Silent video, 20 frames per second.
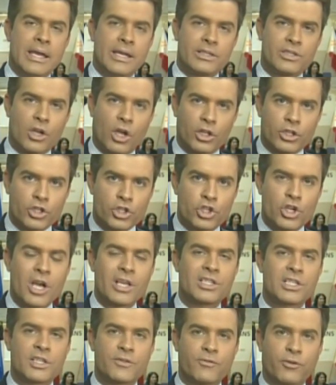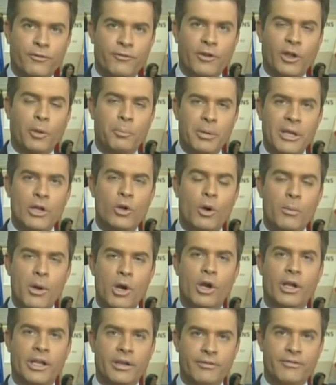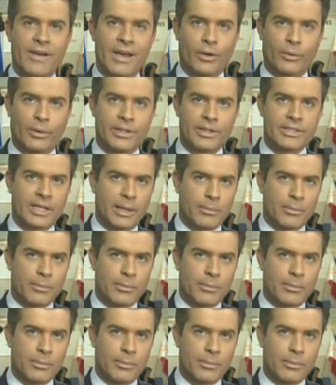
is called Justice for Filipino-American Veterans,